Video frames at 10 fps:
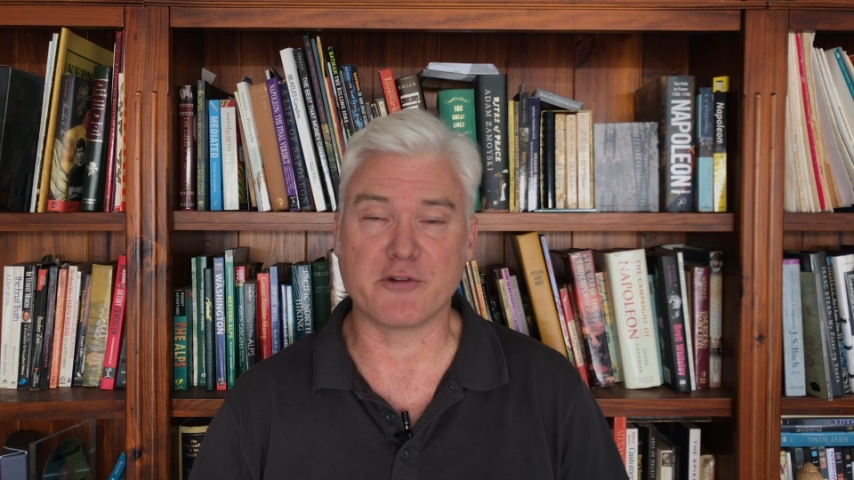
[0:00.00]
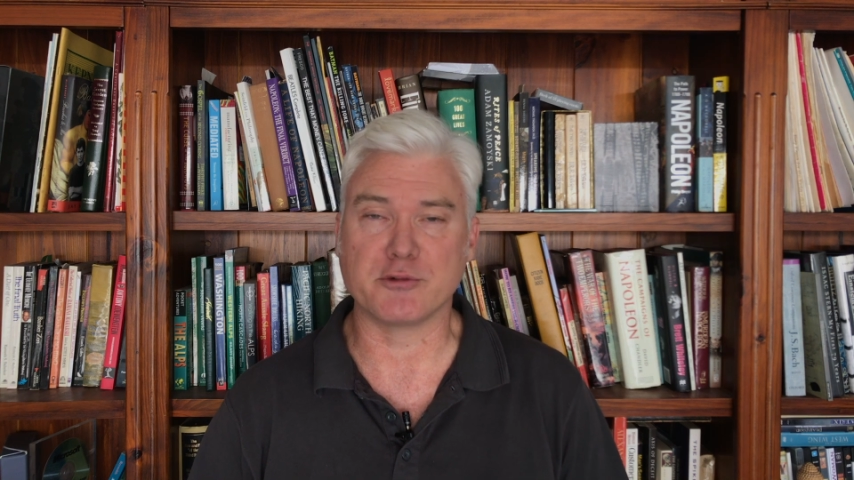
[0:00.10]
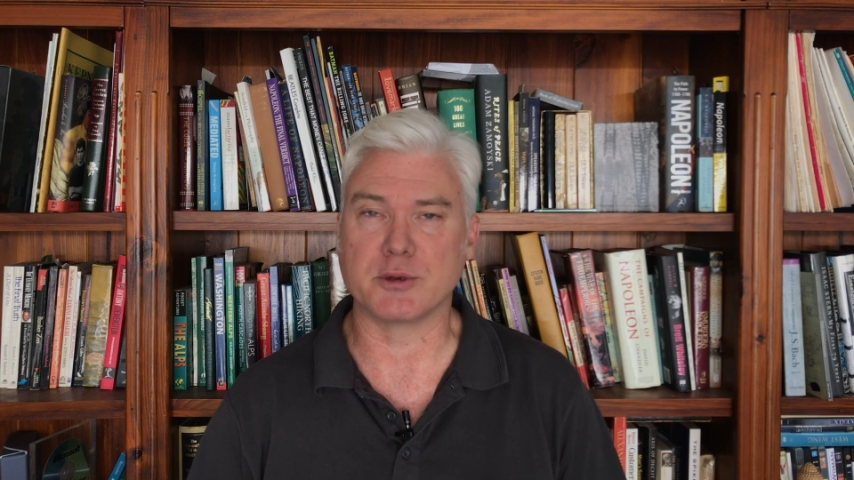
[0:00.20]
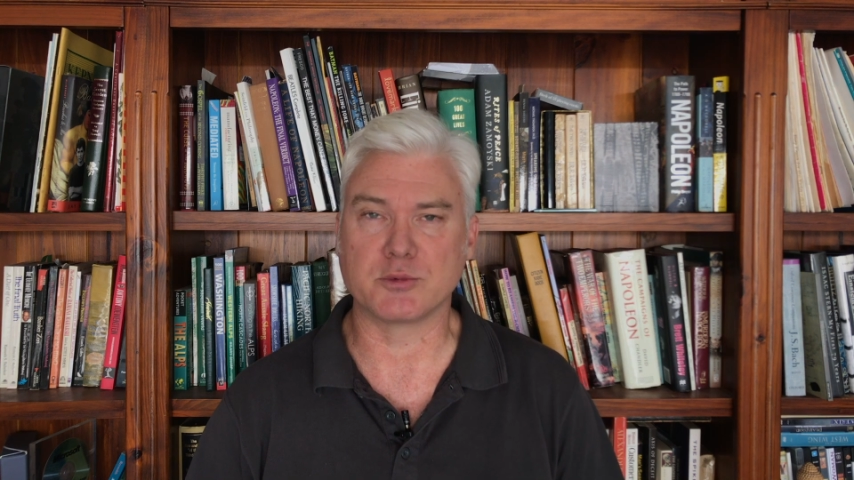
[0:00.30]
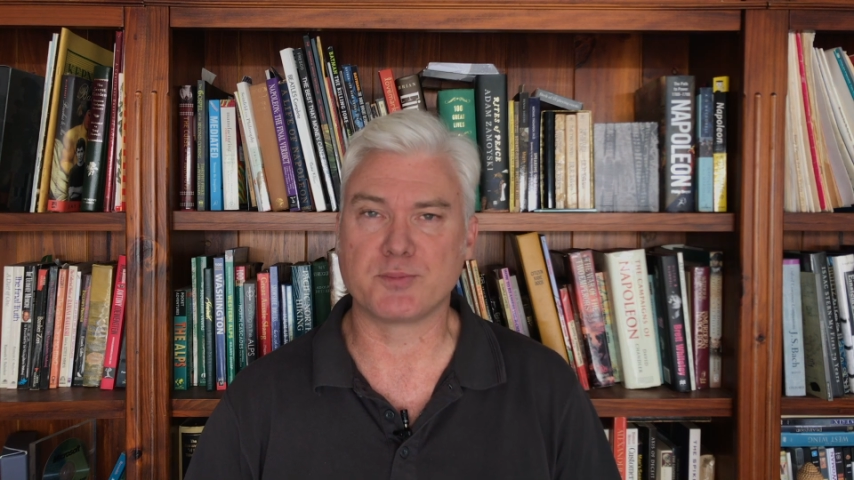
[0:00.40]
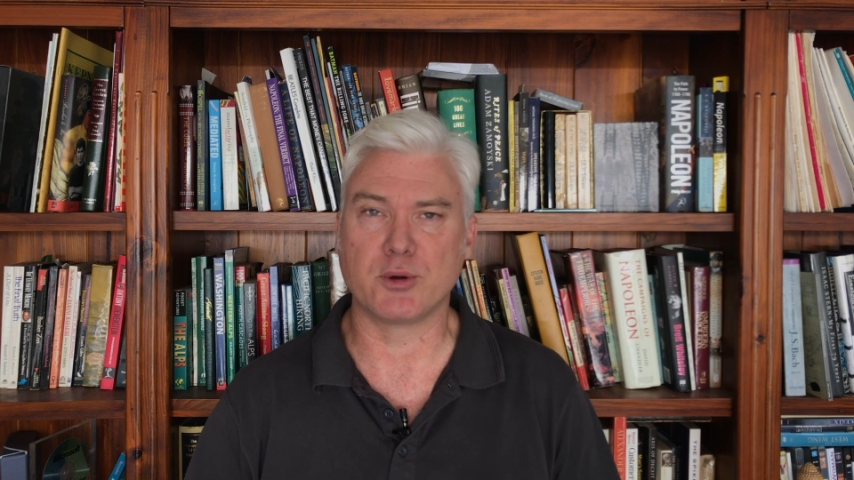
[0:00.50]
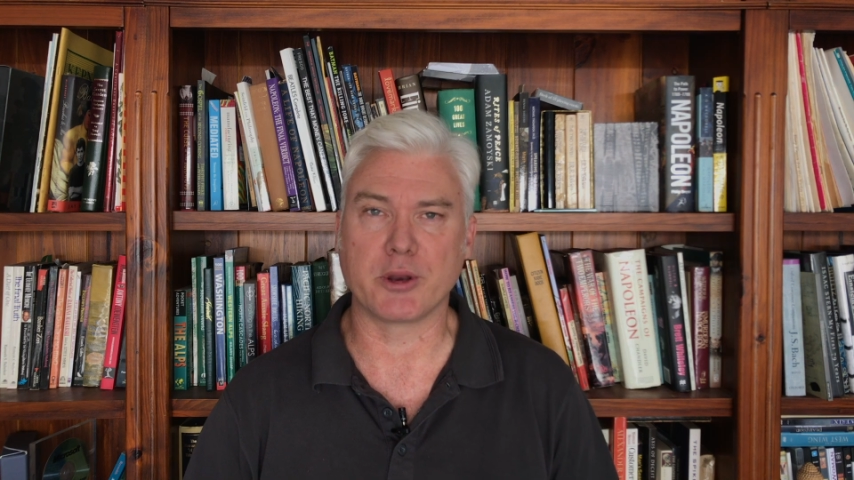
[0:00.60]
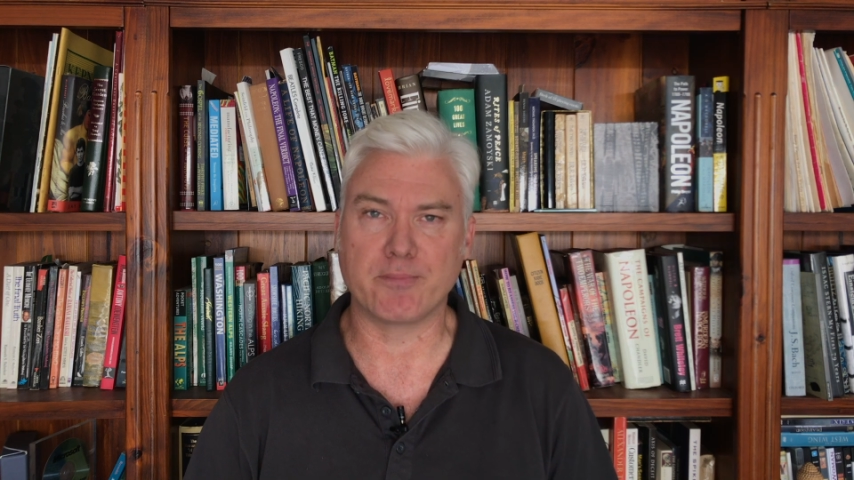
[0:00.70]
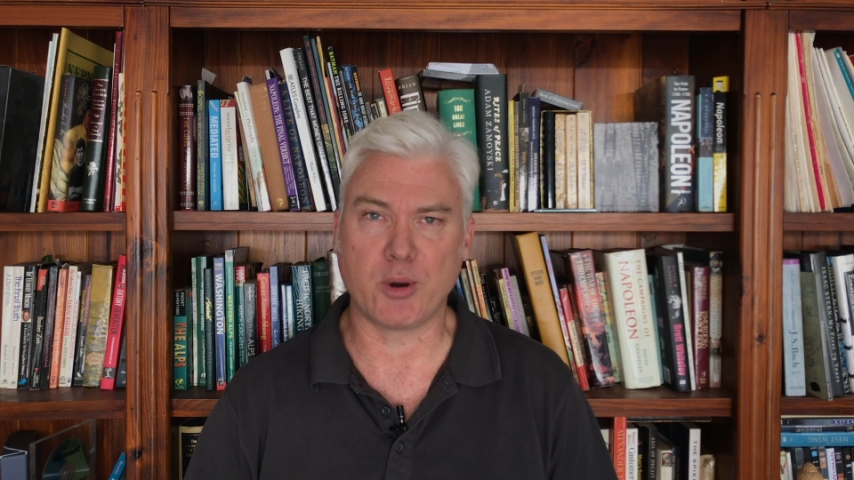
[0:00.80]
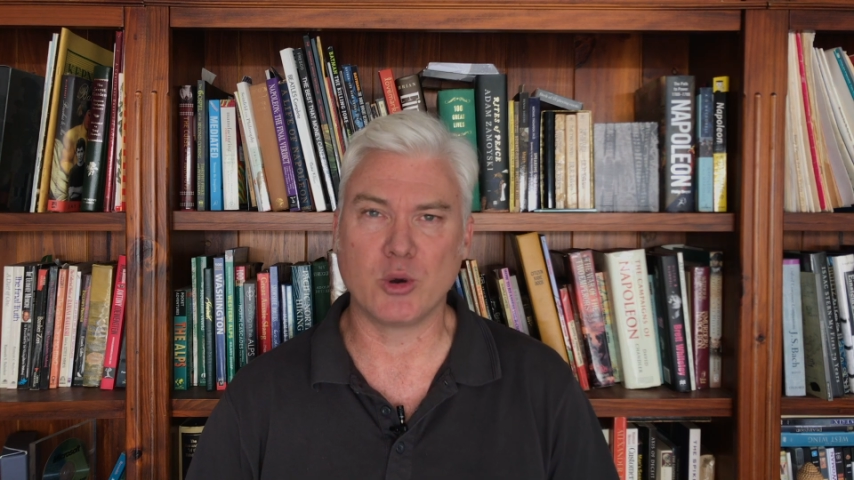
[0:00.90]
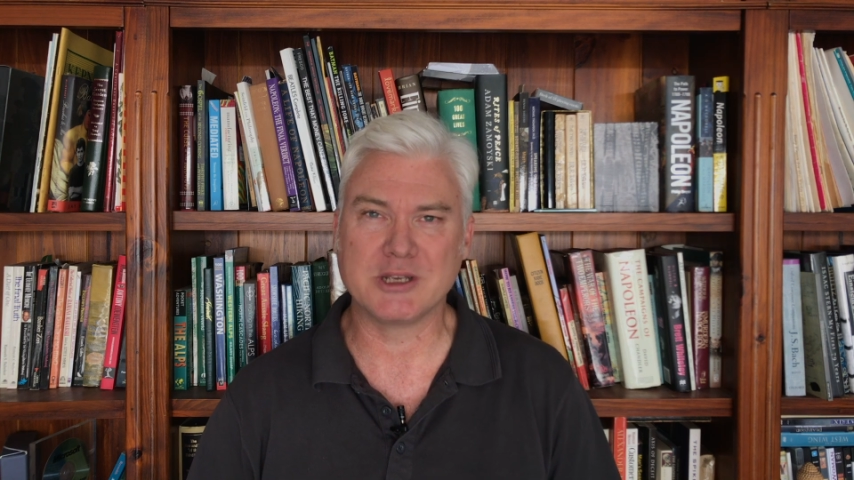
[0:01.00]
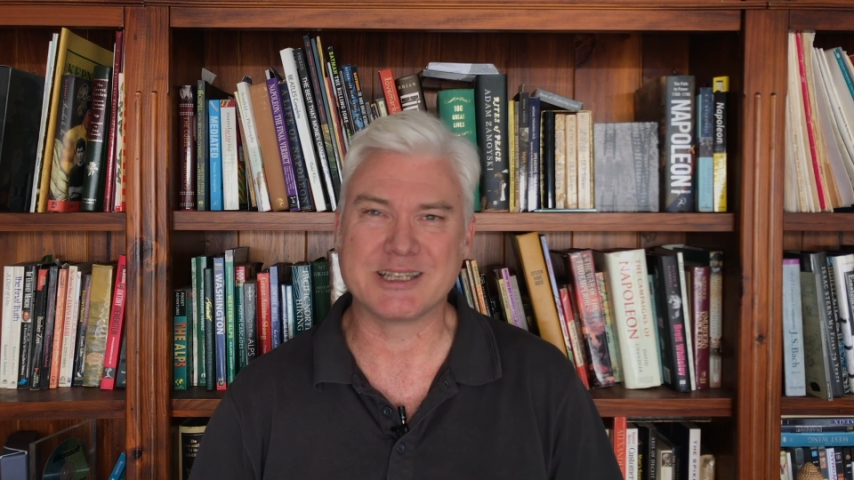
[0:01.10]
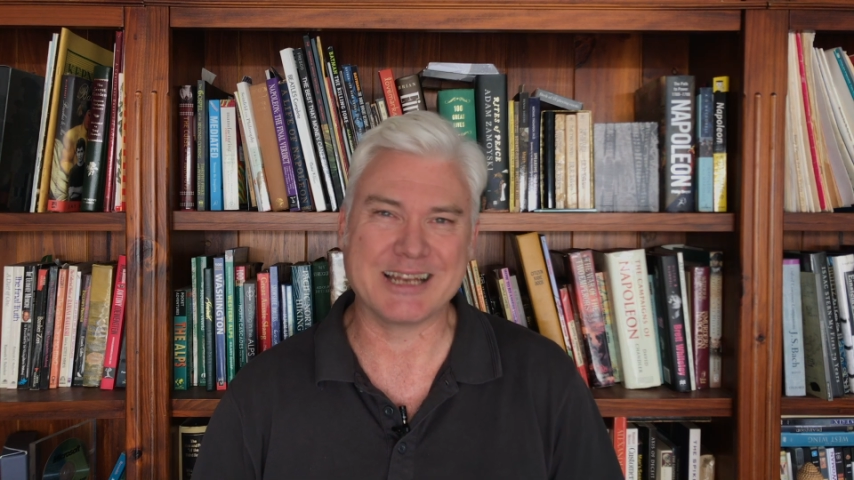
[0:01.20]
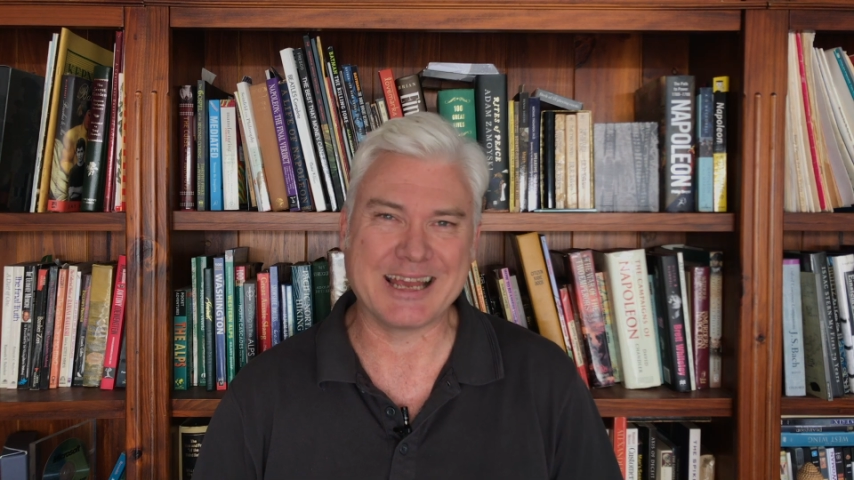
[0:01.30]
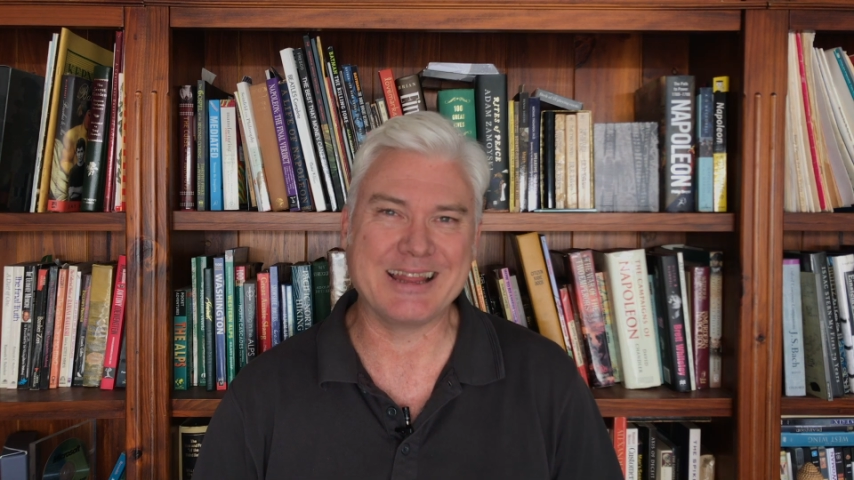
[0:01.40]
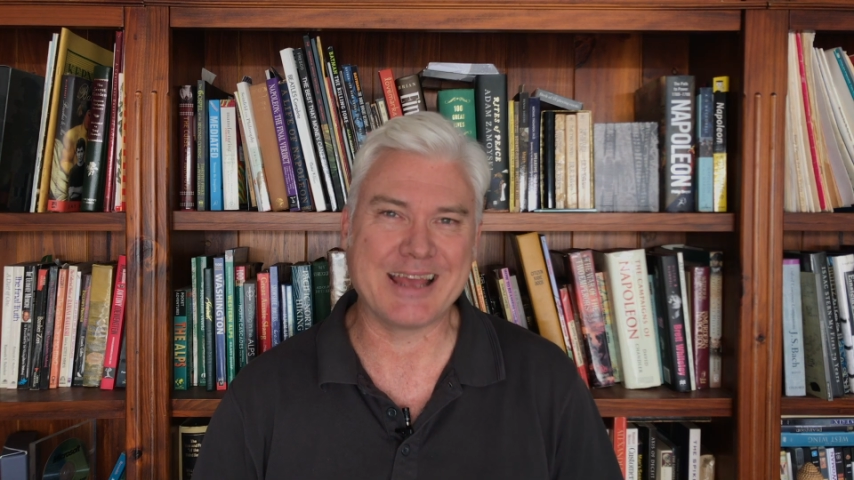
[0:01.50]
government was putting poison